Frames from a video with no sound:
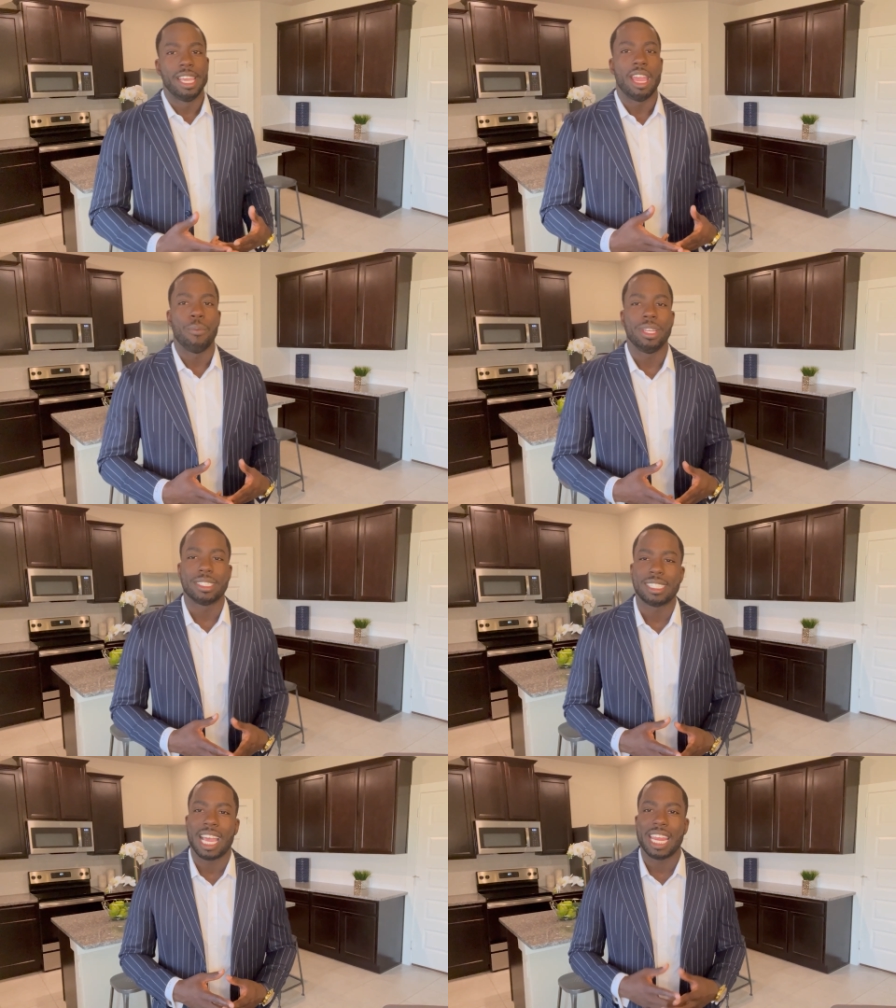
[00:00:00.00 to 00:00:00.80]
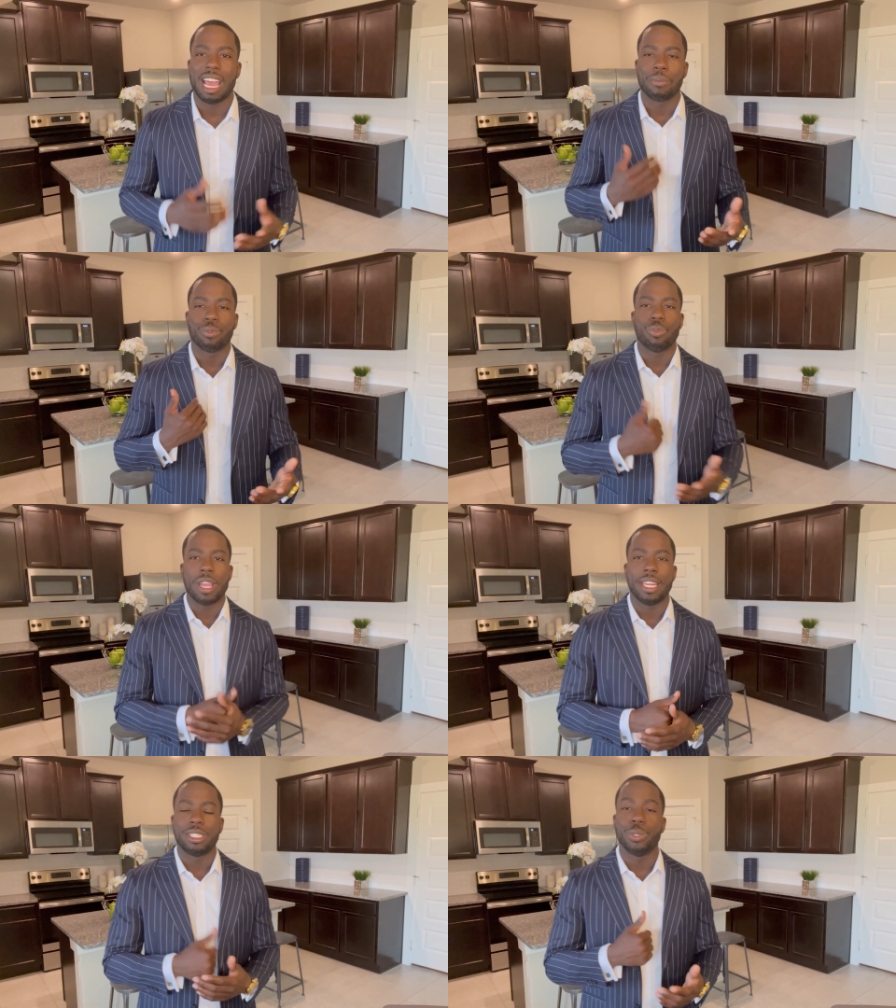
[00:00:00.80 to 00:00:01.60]
and we decide I'm
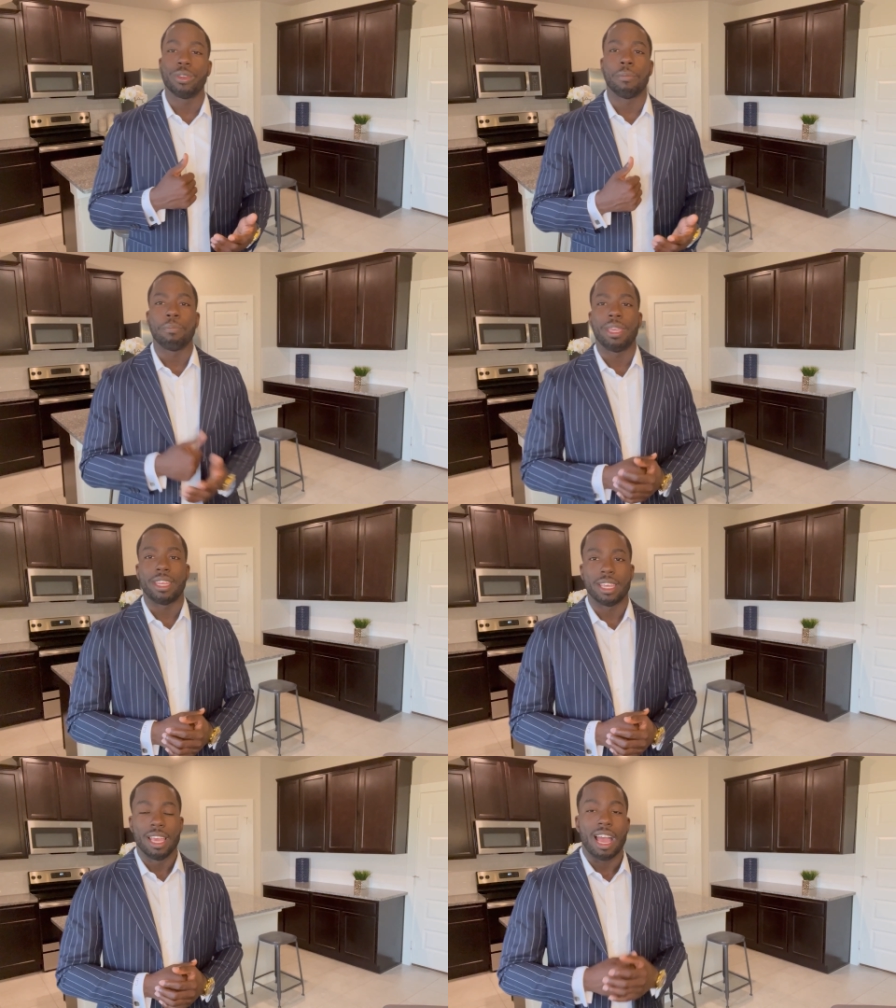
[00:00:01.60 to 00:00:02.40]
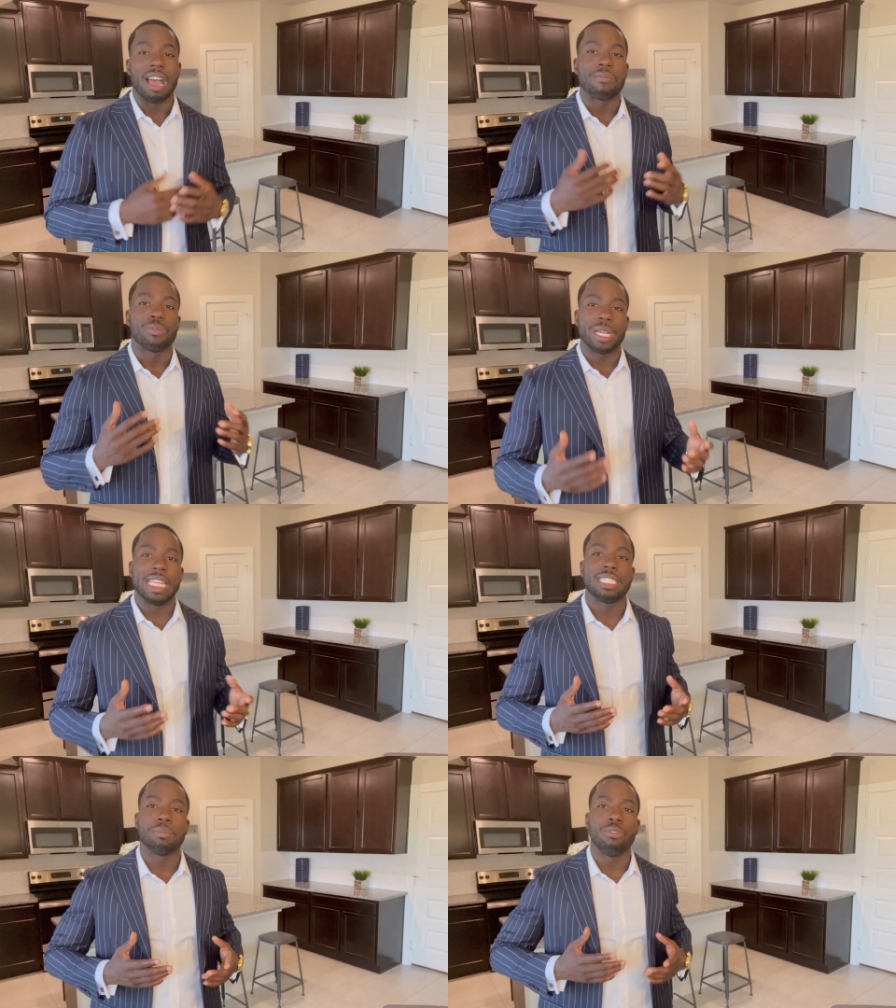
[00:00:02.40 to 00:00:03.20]
ready to commit, I'm
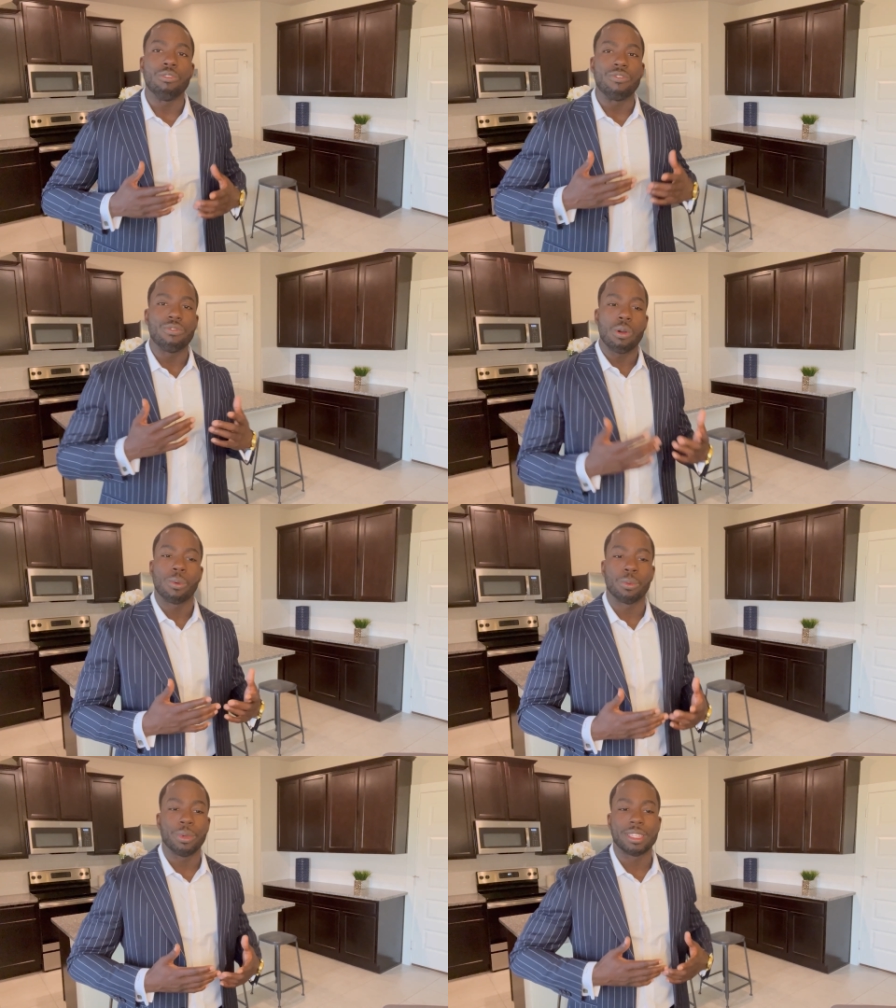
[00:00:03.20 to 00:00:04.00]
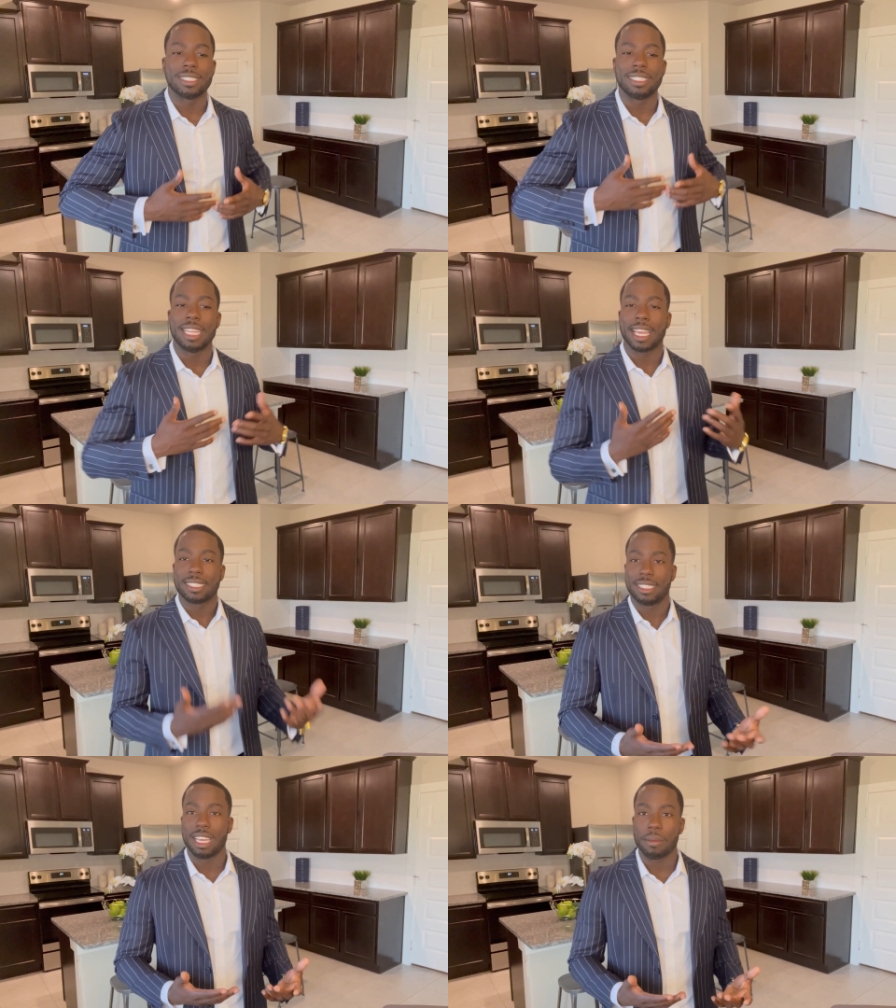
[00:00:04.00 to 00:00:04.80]
ready to move forward with this next
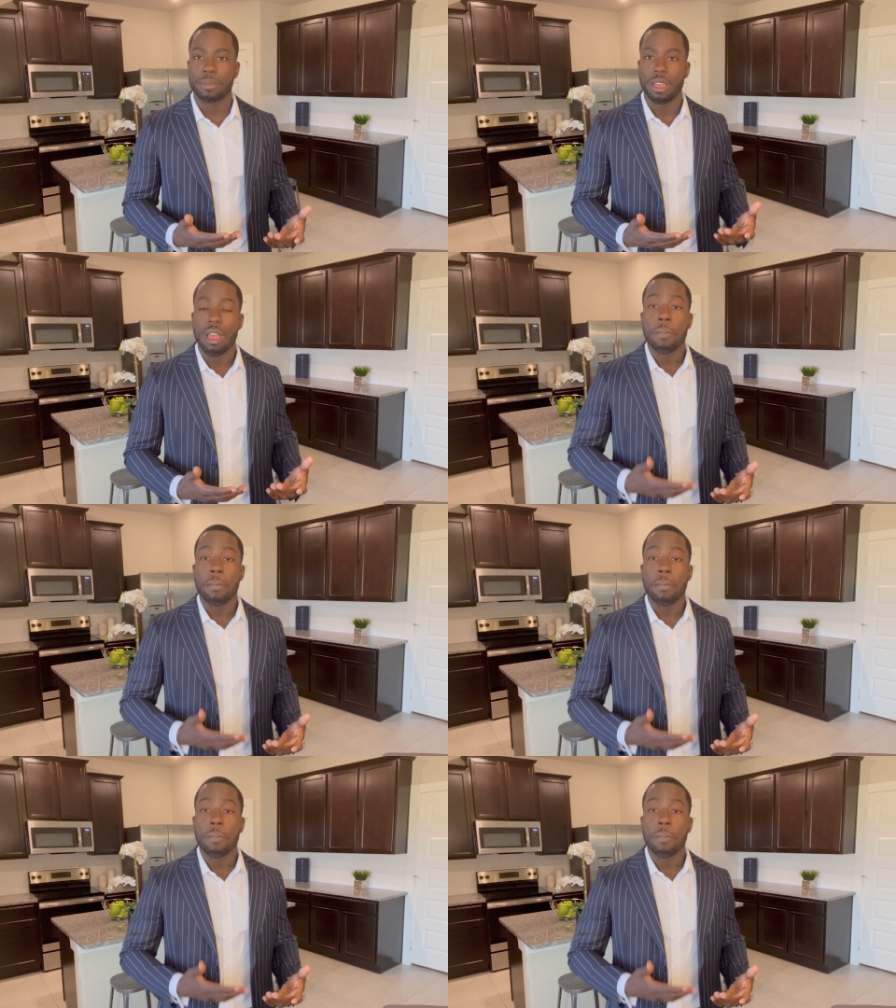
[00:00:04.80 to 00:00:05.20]
step.